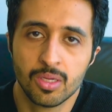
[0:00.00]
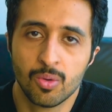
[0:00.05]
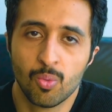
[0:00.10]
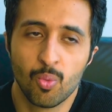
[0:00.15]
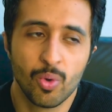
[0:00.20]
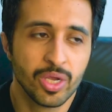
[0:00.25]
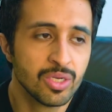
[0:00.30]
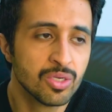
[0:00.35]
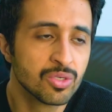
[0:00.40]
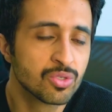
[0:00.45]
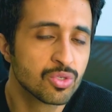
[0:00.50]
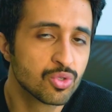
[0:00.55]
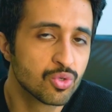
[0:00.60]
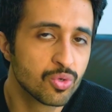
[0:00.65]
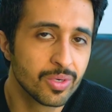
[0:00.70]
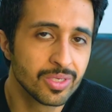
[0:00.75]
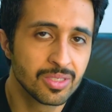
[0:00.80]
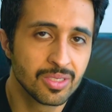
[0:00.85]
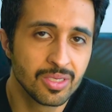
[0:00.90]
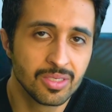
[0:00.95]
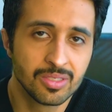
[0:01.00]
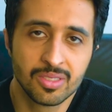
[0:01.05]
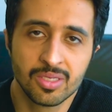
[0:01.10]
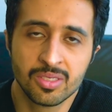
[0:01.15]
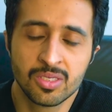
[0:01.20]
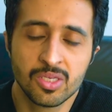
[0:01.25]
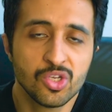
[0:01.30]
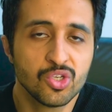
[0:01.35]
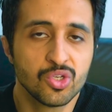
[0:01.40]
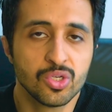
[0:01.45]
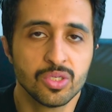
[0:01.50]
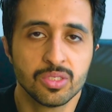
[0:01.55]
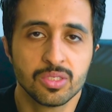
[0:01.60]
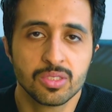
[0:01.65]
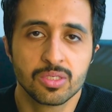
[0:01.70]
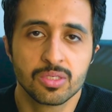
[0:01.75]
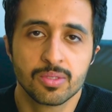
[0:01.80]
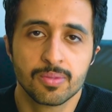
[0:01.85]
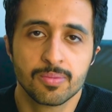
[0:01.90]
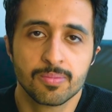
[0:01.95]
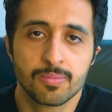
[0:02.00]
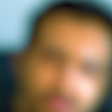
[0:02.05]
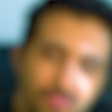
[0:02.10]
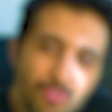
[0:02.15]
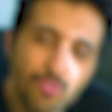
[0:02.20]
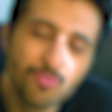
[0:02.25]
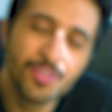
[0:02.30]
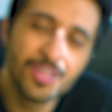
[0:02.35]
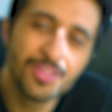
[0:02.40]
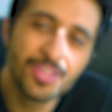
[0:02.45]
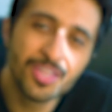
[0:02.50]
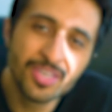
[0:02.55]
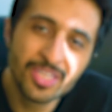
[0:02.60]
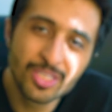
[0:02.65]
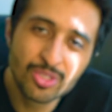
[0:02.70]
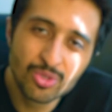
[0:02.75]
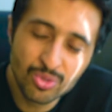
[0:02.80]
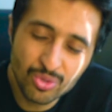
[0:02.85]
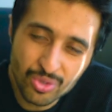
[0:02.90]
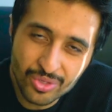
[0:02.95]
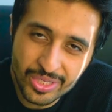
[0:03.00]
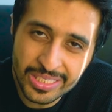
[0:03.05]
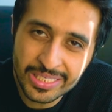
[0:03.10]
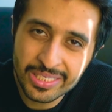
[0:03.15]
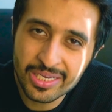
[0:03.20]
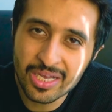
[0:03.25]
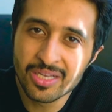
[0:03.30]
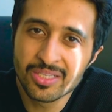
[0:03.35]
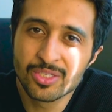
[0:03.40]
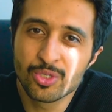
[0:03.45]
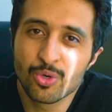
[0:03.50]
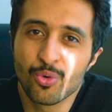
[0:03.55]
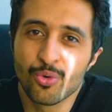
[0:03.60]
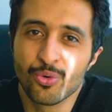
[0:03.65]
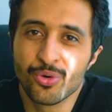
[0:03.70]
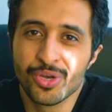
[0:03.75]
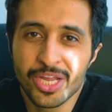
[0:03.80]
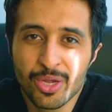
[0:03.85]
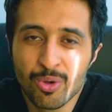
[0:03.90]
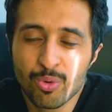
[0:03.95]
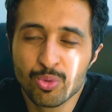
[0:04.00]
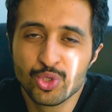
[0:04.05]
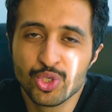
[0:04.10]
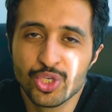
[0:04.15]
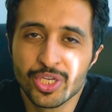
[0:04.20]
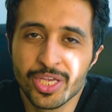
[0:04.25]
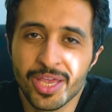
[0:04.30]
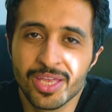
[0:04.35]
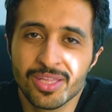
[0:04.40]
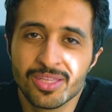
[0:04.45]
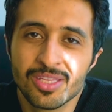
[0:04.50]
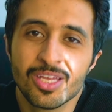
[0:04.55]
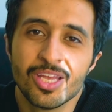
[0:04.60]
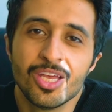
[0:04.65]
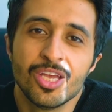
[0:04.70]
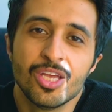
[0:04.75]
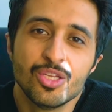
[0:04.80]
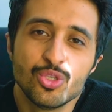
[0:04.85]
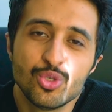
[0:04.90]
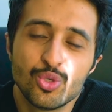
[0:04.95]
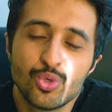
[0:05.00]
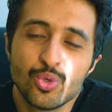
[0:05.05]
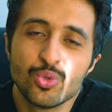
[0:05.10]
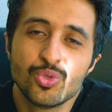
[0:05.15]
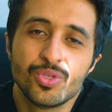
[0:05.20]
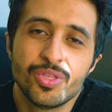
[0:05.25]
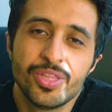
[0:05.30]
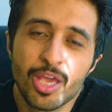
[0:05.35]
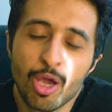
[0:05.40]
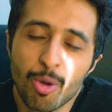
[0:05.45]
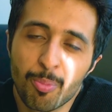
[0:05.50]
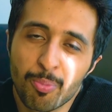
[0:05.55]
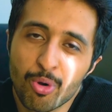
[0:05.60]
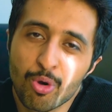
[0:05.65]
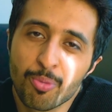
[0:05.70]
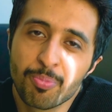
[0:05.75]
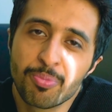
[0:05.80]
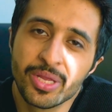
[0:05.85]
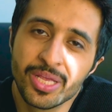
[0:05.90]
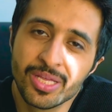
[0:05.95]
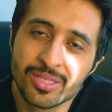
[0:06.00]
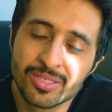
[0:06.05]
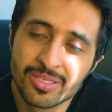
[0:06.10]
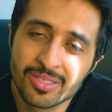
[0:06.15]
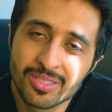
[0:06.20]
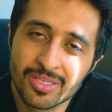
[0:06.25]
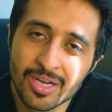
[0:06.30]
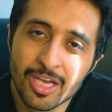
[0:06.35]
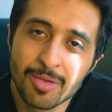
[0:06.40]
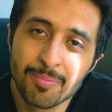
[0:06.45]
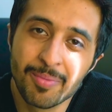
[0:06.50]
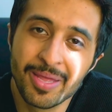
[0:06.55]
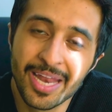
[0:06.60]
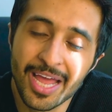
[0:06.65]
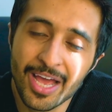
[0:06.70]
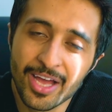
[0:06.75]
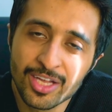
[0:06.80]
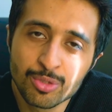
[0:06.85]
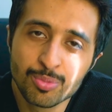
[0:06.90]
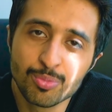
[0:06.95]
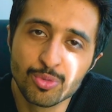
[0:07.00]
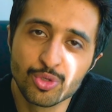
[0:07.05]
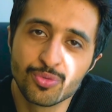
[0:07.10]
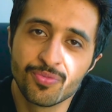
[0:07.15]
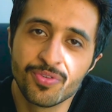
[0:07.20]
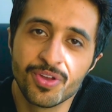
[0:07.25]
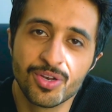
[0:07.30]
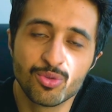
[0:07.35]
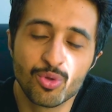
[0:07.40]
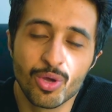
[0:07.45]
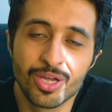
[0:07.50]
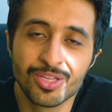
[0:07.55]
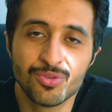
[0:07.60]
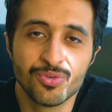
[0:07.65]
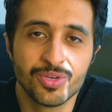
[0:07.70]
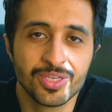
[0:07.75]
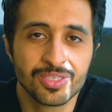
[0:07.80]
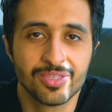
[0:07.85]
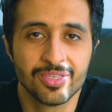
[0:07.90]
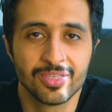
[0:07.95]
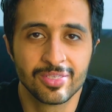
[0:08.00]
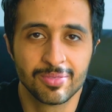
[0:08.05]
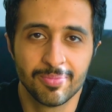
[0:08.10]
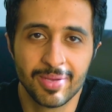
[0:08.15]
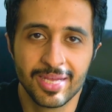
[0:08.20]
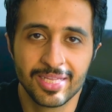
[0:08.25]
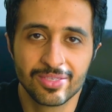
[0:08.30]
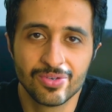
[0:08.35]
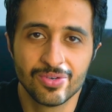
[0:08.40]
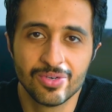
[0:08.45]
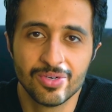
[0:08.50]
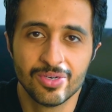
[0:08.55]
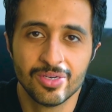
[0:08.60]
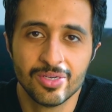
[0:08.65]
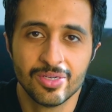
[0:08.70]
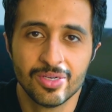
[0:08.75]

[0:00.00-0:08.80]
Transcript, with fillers: Why not trust his decisions? But if you feel the need to discuss or negotiate, choose the appropriate time and atmosphere to address this matter.